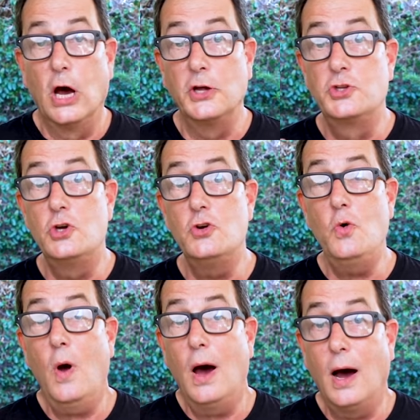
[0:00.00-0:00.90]
a
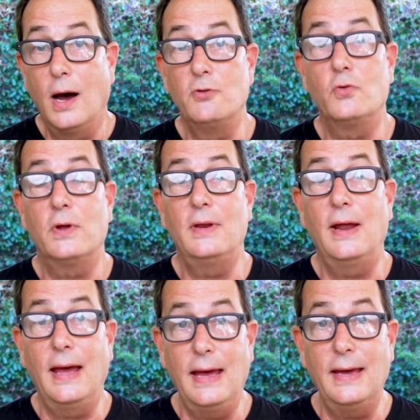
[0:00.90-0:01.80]
200
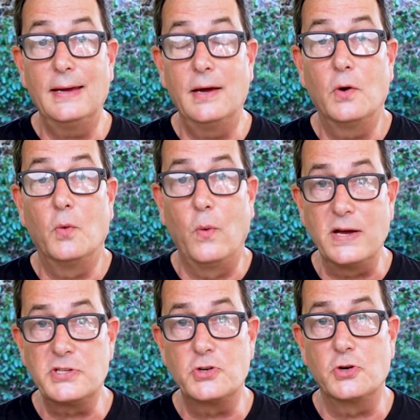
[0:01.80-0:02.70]
egg
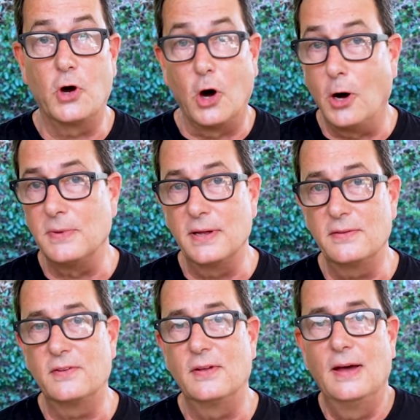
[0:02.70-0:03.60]
Western
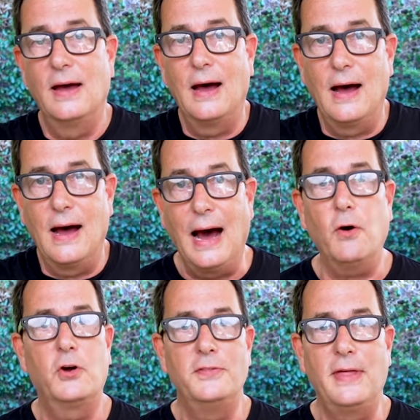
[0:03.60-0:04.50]
omelet. How
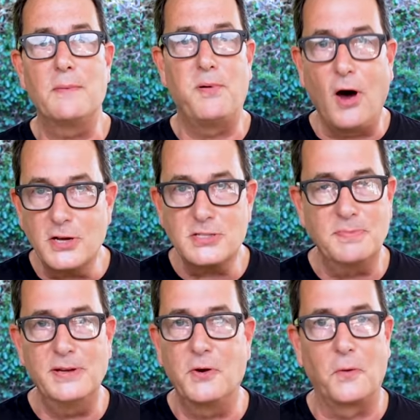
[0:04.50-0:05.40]
could that
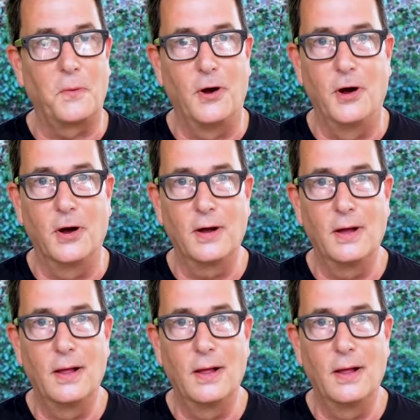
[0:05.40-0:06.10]
possibly go wrong?